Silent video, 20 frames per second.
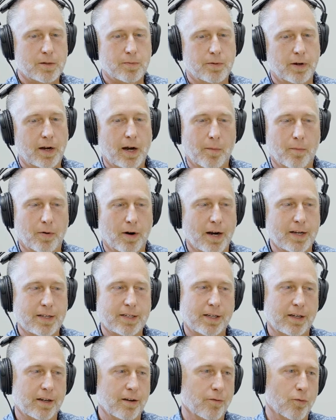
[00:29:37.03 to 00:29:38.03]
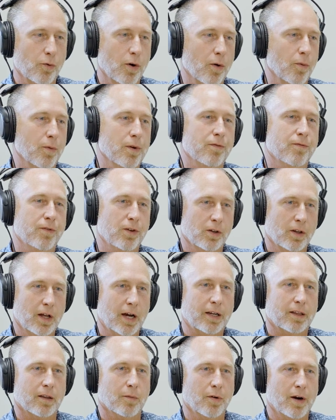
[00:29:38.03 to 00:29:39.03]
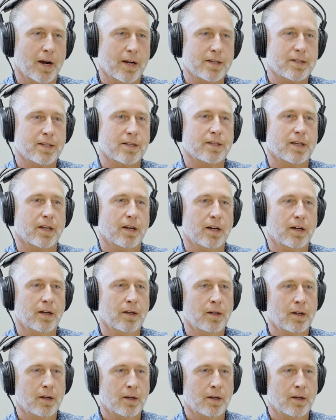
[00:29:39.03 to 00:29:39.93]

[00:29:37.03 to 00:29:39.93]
put out pricing of what we feel like the price is going to